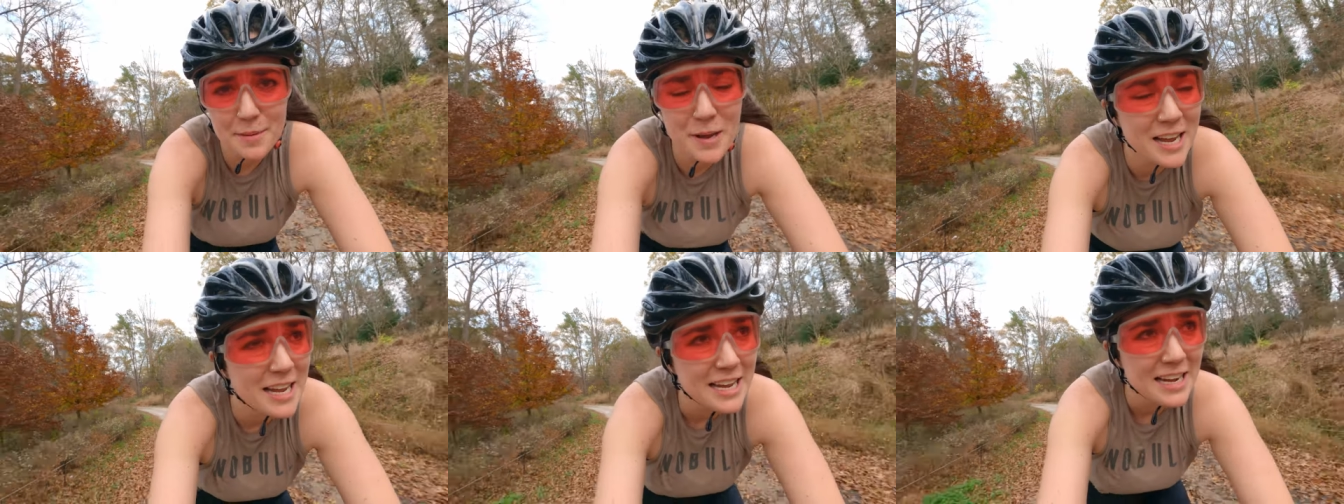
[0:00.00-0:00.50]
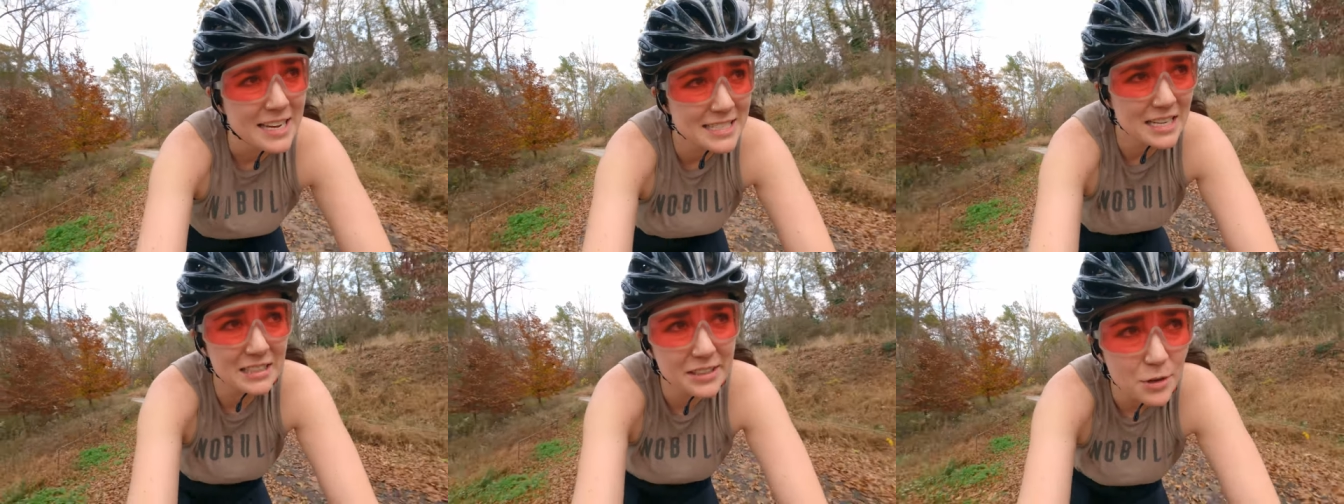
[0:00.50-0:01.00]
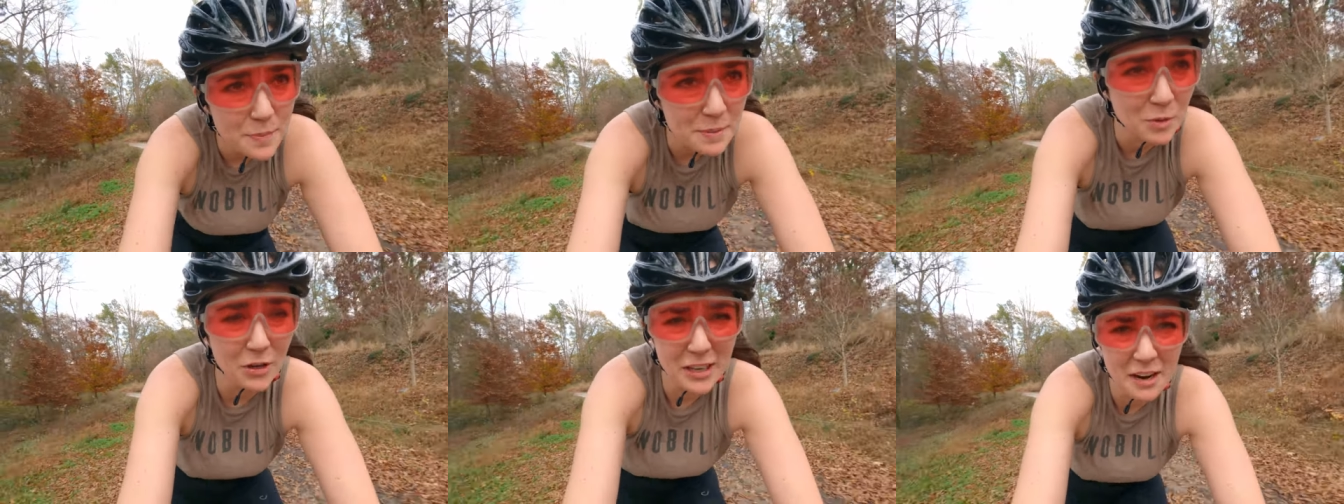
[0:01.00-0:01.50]
tape is a little
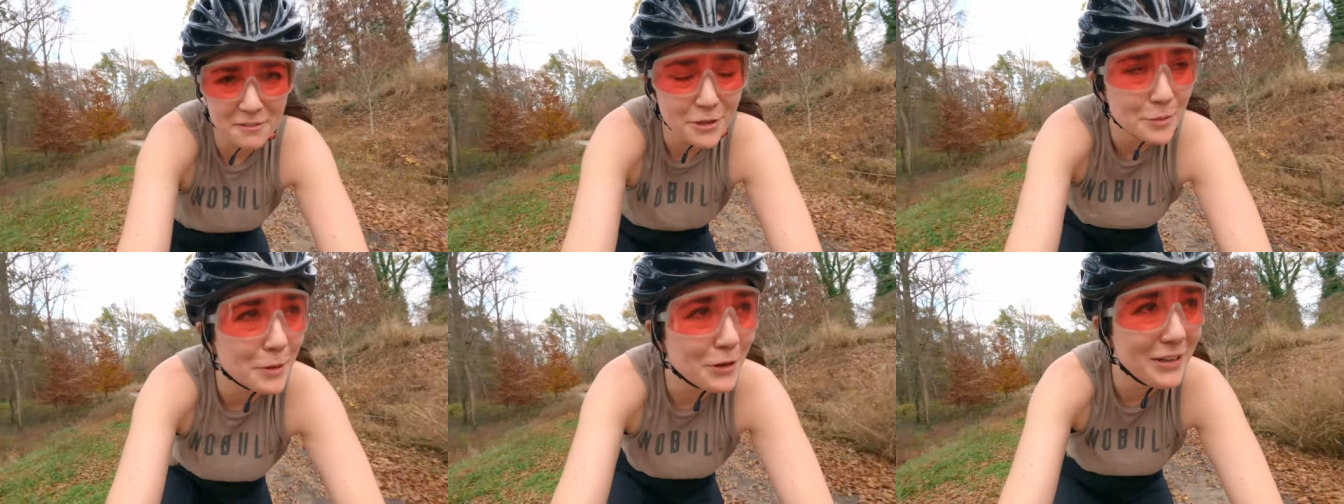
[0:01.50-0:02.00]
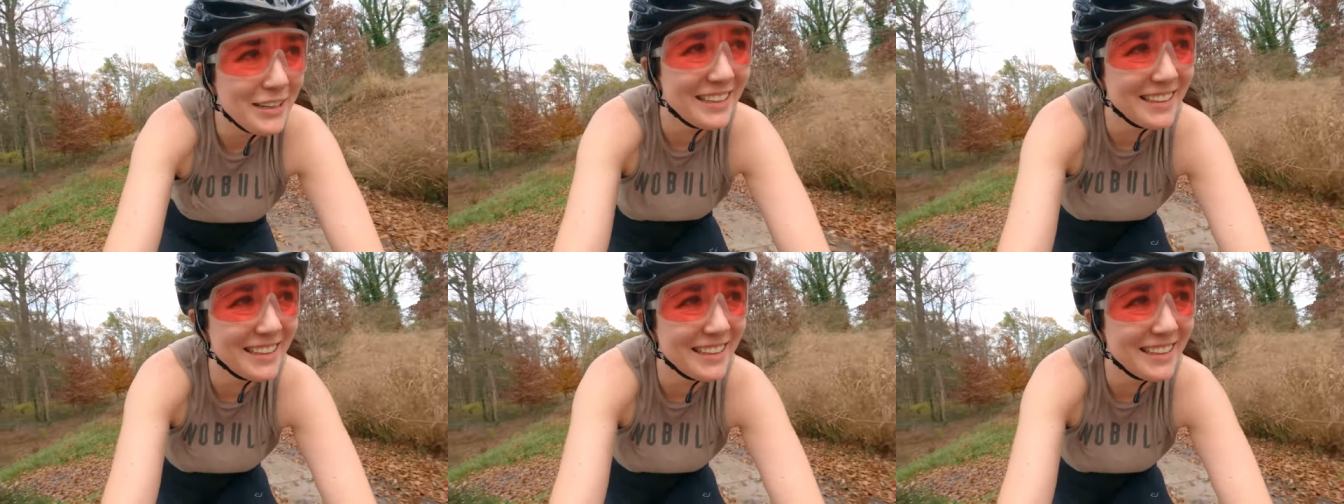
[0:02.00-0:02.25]
bit more comfortable.